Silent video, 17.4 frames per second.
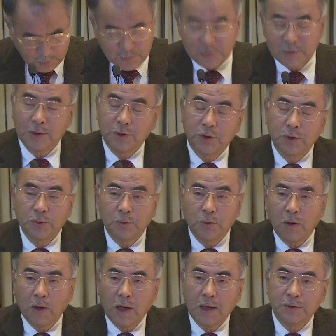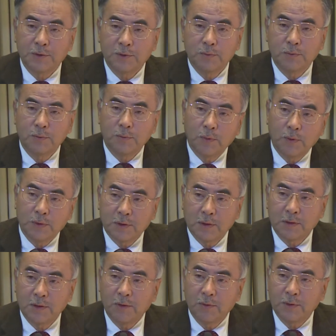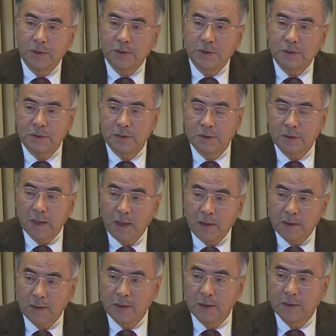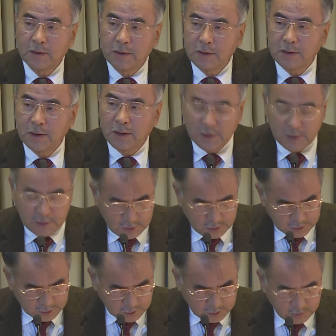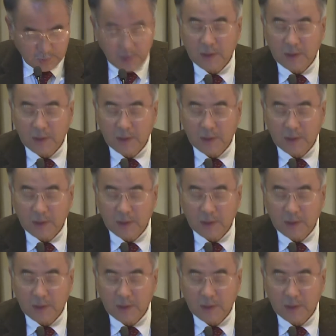a new horizon for the Neolithic study in the Near East,